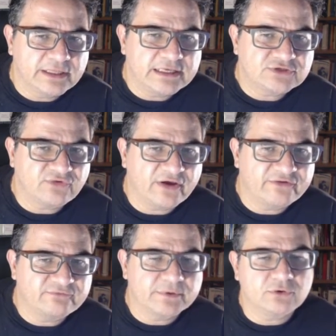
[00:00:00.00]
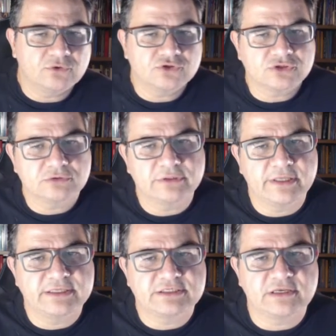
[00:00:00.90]
h5 because
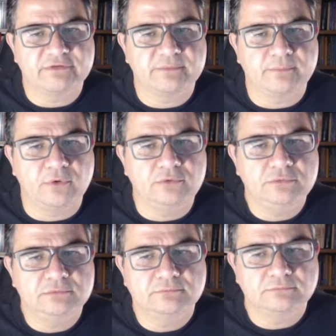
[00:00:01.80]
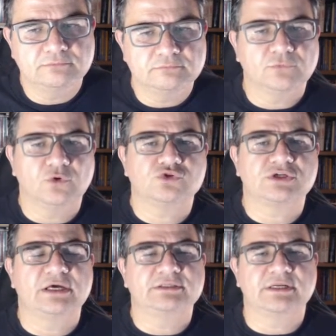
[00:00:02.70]
the h7 pawn was
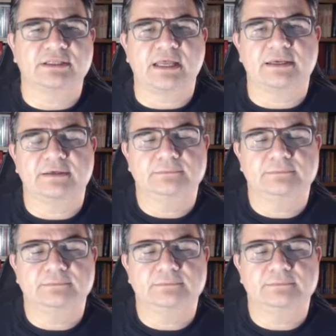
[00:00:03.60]
under attack.